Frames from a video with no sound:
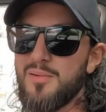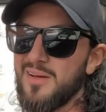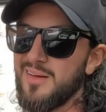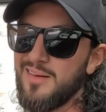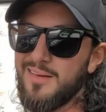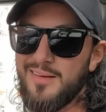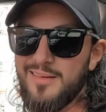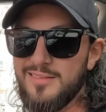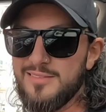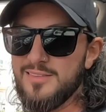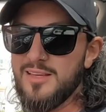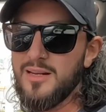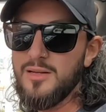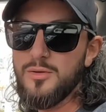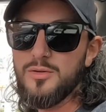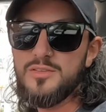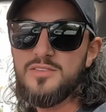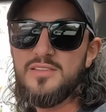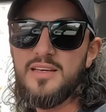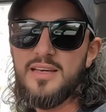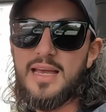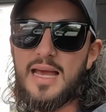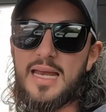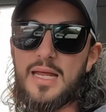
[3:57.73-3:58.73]
But eh, it's gonna
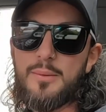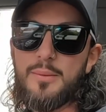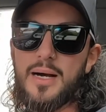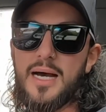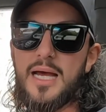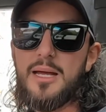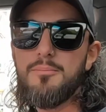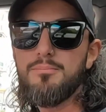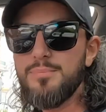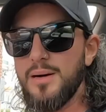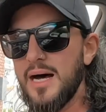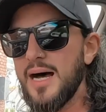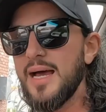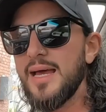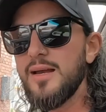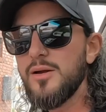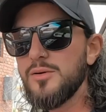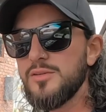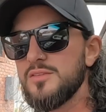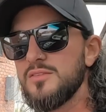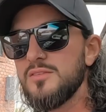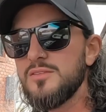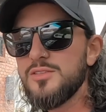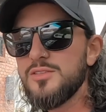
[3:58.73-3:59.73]
look sick anyway, but it'll